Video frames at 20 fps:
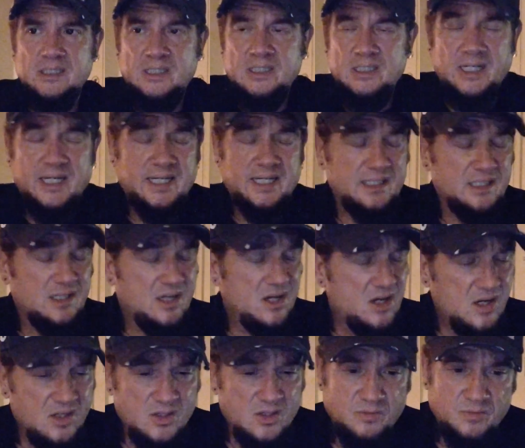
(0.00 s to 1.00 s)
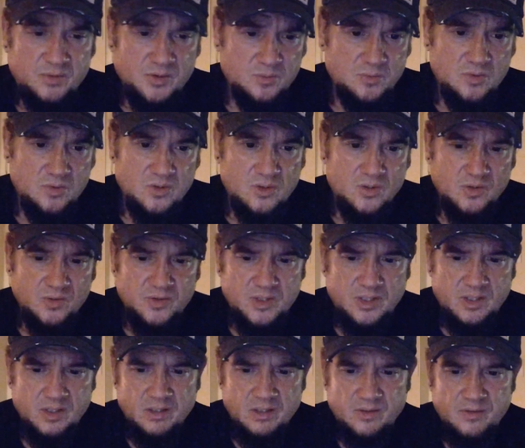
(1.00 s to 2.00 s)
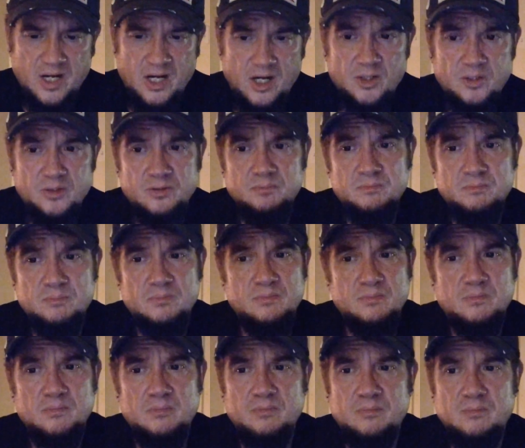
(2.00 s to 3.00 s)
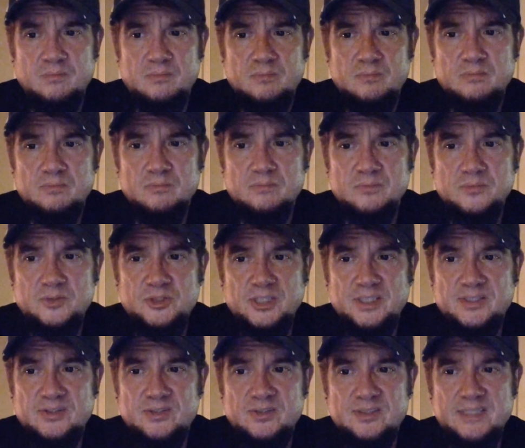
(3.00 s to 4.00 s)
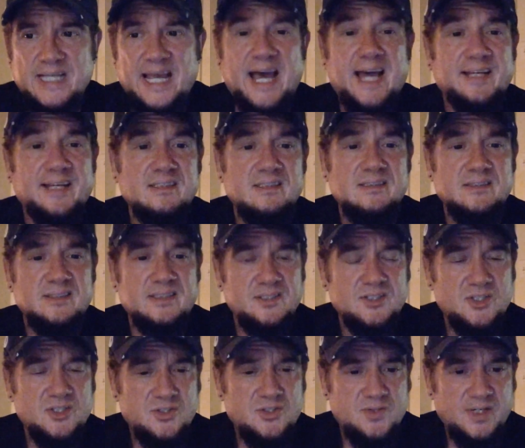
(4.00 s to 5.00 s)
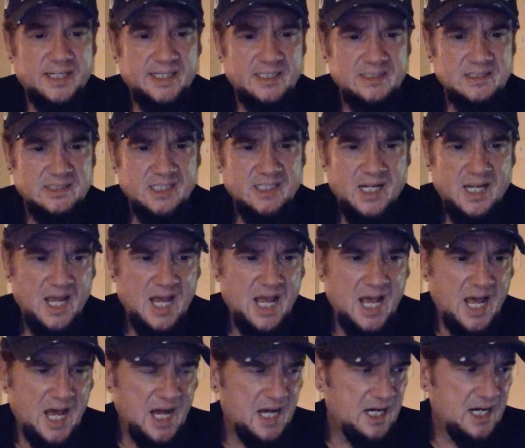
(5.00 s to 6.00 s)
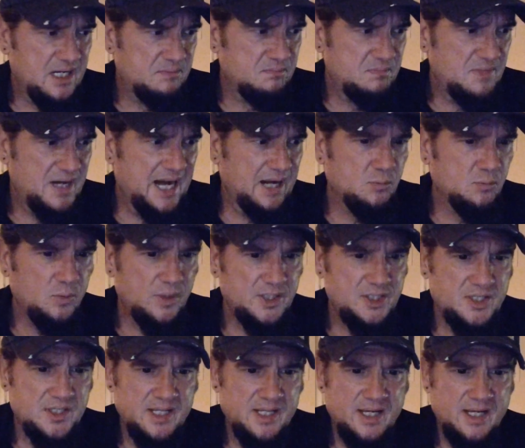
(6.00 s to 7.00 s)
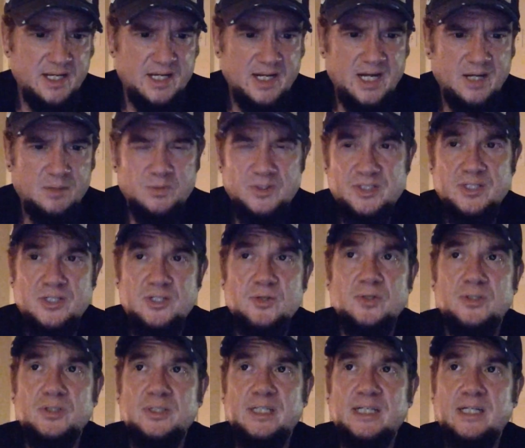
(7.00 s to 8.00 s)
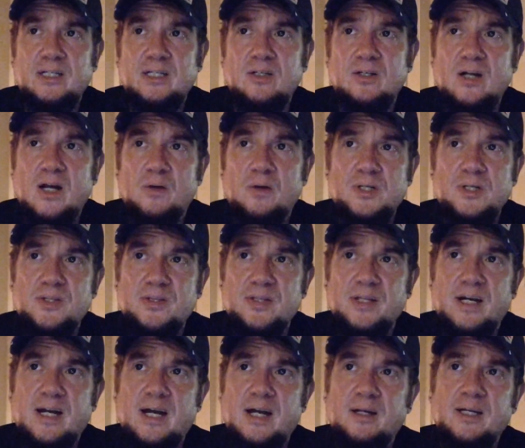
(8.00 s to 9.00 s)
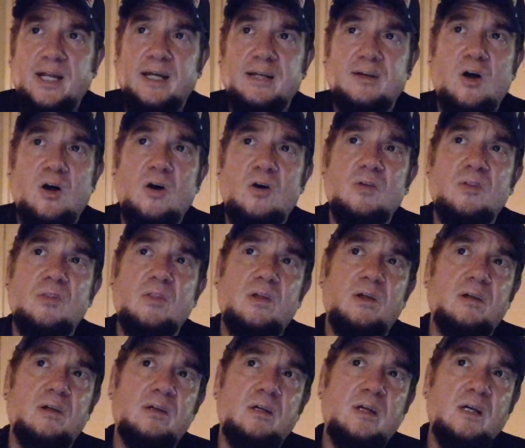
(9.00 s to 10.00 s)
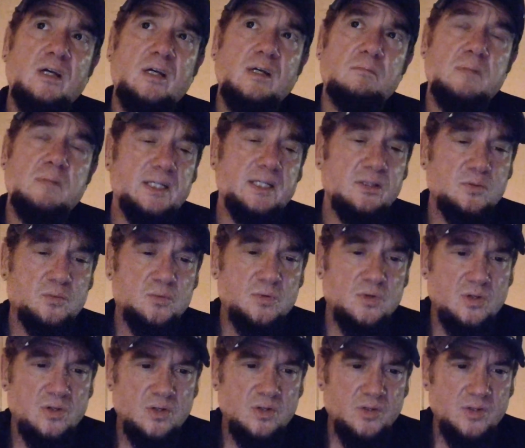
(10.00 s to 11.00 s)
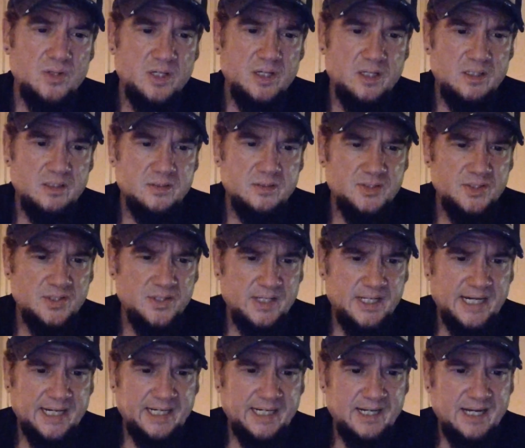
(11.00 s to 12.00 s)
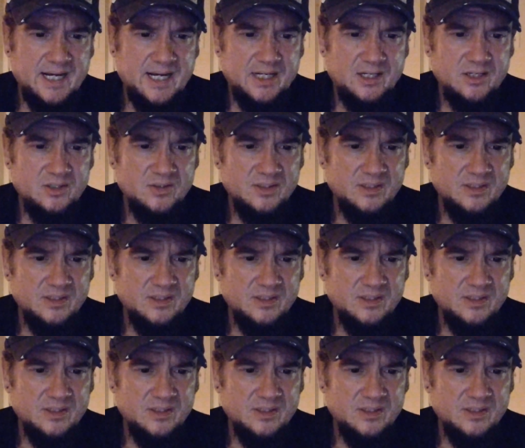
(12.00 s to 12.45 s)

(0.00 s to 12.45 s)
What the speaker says: and all over the world that are just saddened and stricken. I wish that I was a trillionaire. I wish that I had all the money in the world so that I could hire